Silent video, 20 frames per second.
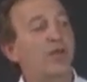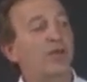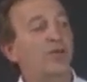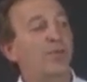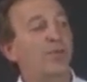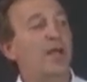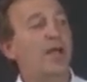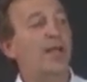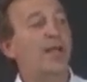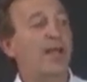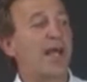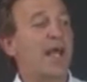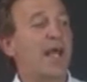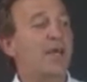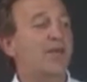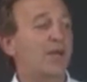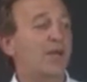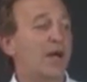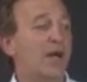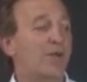has played
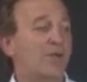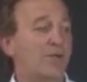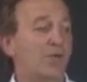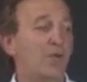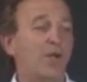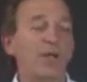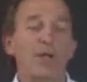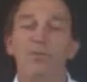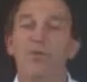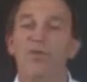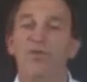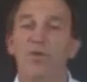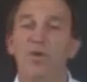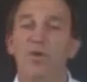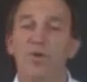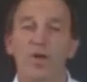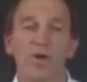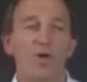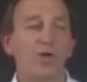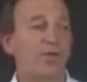8 hours a week
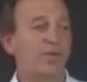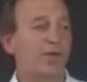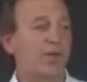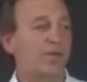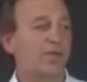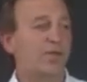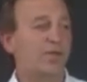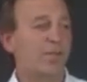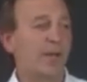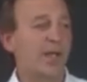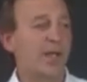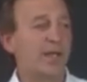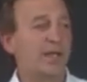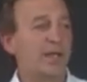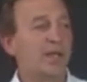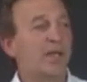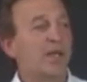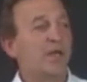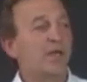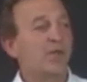before the onset of
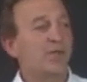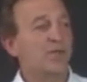pain.